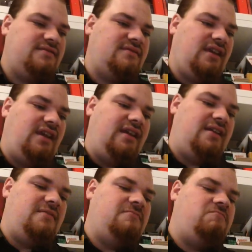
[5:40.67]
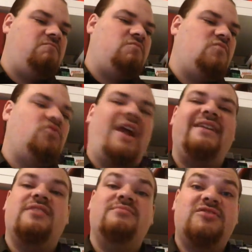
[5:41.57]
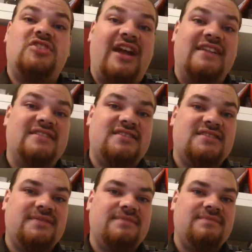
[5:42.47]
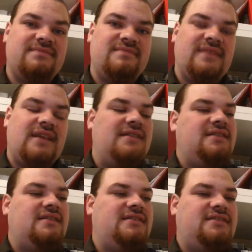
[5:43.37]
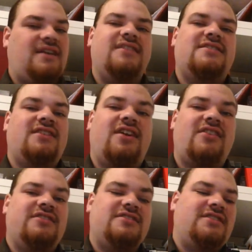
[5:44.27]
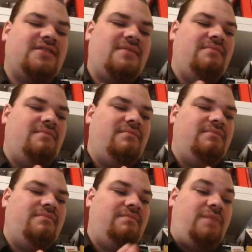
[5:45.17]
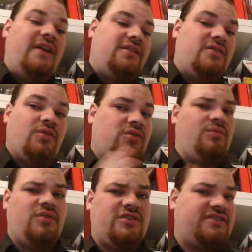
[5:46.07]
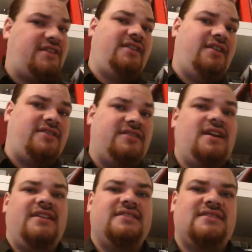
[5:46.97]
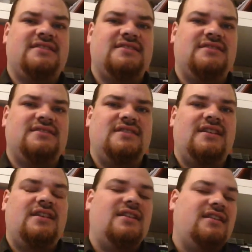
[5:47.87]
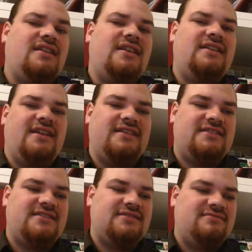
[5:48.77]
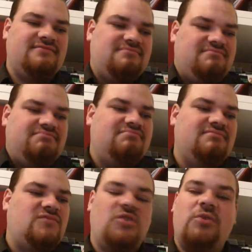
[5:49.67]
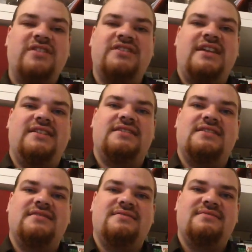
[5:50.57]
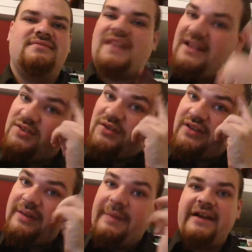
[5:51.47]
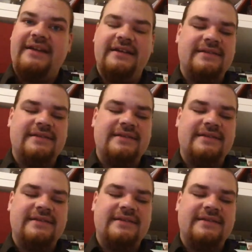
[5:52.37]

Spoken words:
a random chance. Dice aren't better or worse than other dice. Lucky dice don't exist. It's all in the mind.